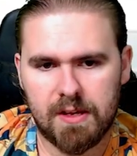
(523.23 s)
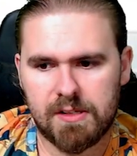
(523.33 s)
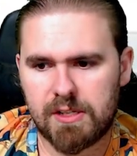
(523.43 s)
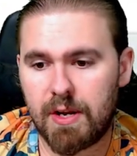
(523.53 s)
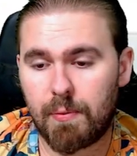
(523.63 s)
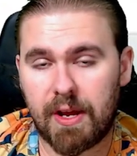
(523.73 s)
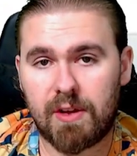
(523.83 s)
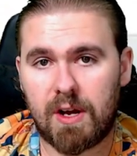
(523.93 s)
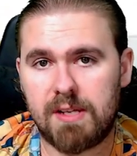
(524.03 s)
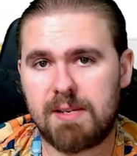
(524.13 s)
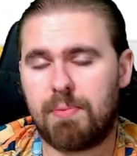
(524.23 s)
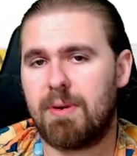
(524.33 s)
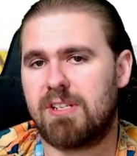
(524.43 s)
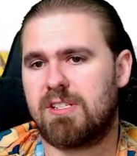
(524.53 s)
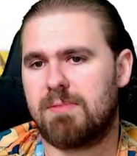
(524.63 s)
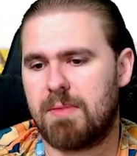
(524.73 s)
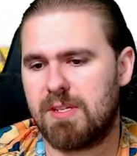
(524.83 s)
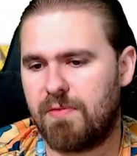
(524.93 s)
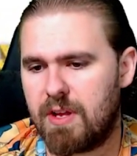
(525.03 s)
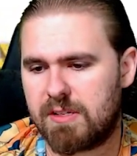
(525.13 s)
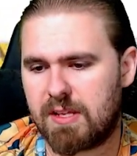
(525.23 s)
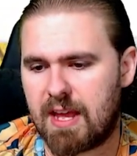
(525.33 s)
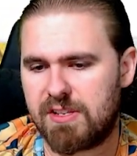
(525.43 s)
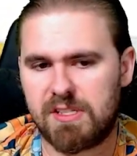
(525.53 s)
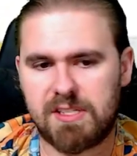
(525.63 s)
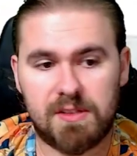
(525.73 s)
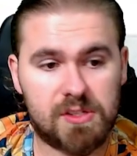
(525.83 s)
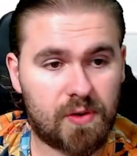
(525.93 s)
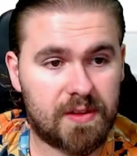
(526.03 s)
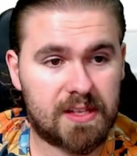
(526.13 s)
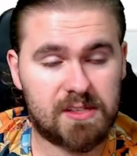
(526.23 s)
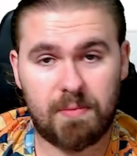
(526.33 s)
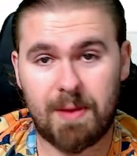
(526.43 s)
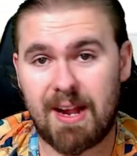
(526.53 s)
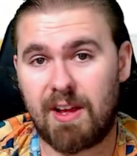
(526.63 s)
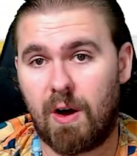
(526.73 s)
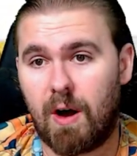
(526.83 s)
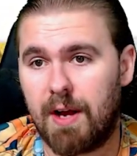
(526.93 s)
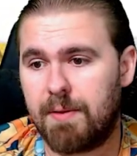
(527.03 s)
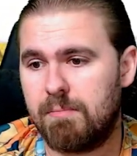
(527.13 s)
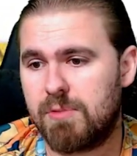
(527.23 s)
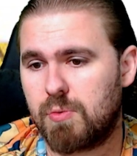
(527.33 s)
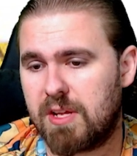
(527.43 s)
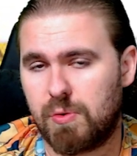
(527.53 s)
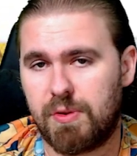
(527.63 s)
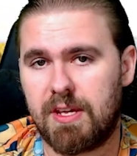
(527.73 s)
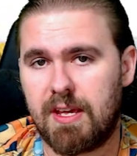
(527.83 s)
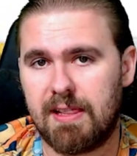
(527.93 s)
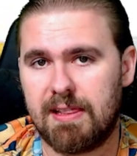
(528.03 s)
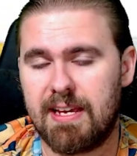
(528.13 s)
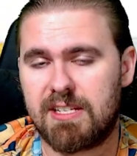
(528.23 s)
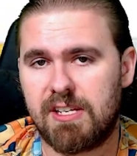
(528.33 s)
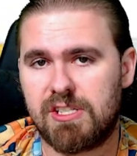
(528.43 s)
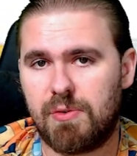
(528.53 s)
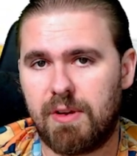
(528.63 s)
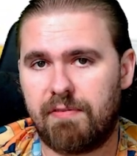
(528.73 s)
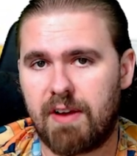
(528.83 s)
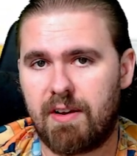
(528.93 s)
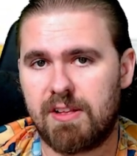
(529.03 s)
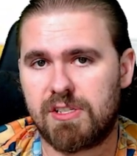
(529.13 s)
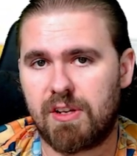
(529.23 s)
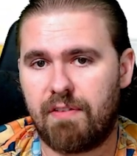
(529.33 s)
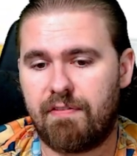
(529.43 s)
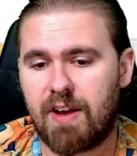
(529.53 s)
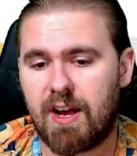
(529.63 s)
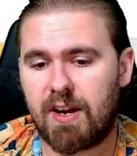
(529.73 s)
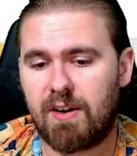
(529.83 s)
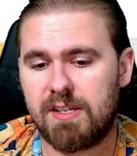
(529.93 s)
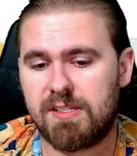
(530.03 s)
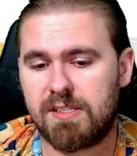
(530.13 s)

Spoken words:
So anyway, guys, that pretty much sums up this video today. As you can see on the screen, that's the remaining items. That's all the leaked Hisuian variants so far, guys.